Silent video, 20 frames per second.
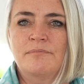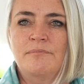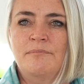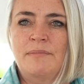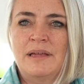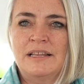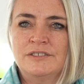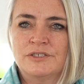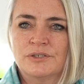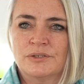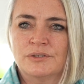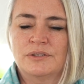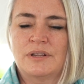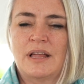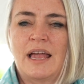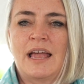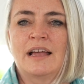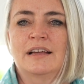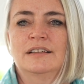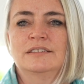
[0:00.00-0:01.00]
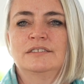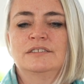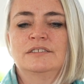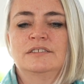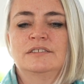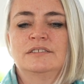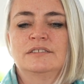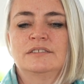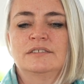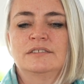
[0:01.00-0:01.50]
mental
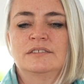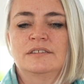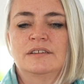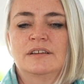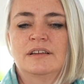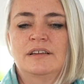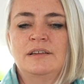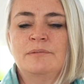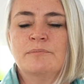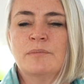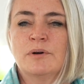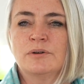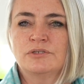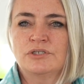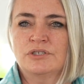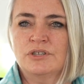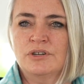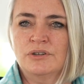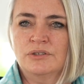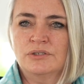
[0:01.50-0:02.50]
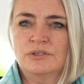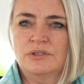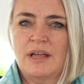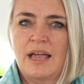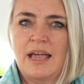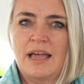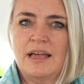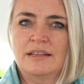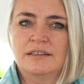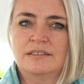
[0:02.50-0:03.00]
and emotional,
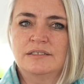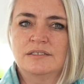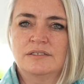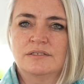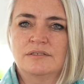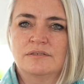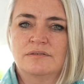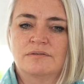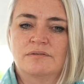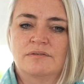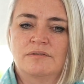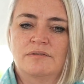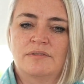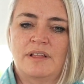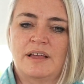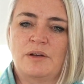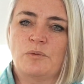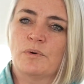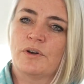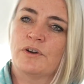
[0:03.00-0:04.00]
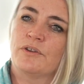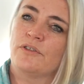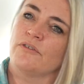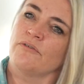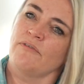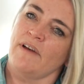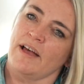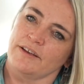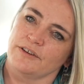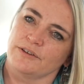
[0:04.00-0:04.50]
and like, what are their
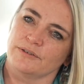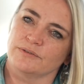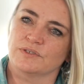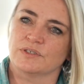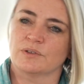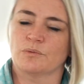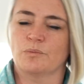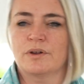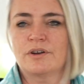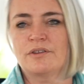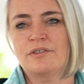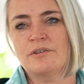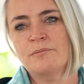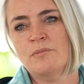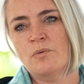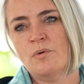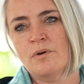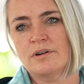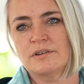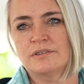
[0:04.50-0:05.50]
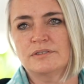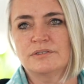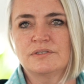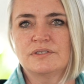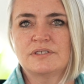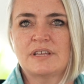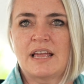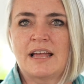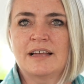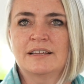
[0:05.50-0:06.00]
values and what are their
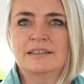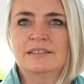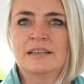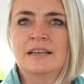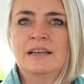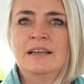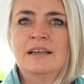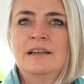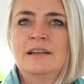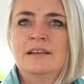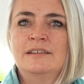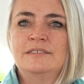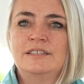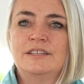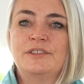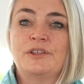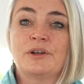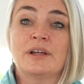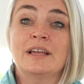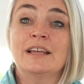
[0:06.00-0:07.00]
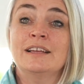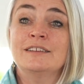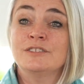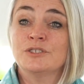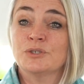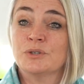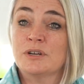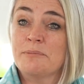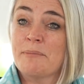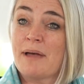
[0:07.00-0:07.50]
morals, and did their
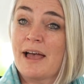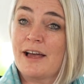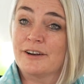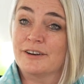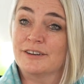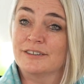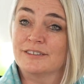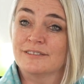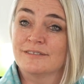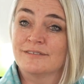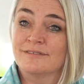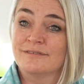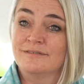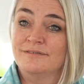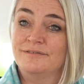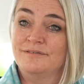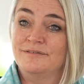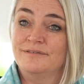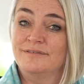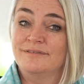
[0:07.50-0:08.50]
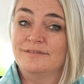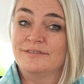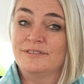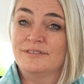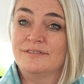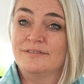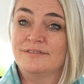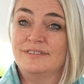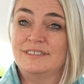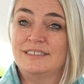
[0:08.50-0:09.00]
history matter?
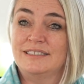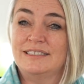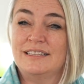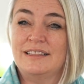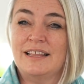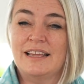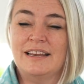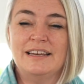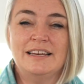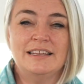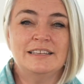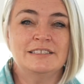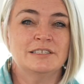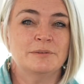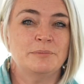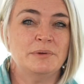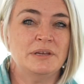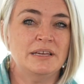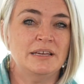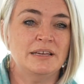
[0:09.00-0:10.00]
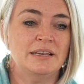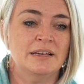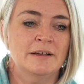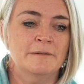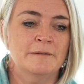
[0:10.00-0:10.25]
Did they need to be